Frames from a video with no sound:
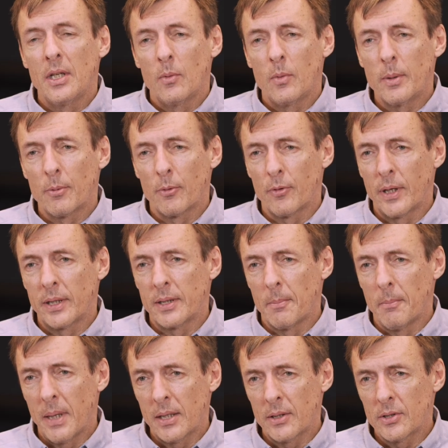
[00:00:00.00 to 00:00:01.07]
We provide
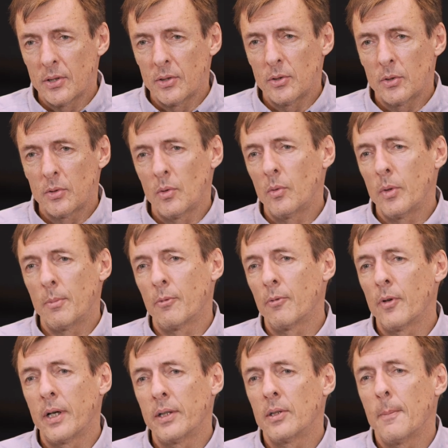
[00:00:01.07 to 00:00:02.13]
them medicines, we
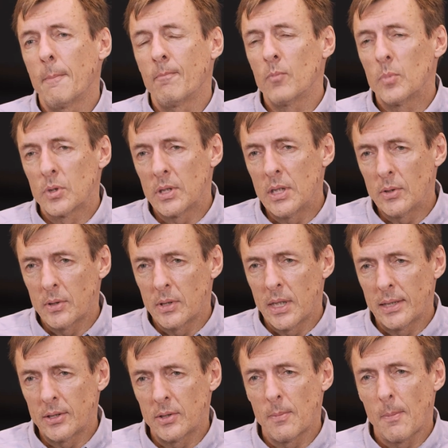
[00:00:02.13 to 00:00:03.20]
provide them mosquito
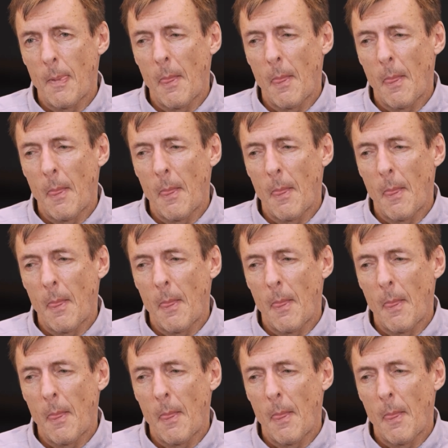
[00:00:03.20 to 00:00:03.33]
nets,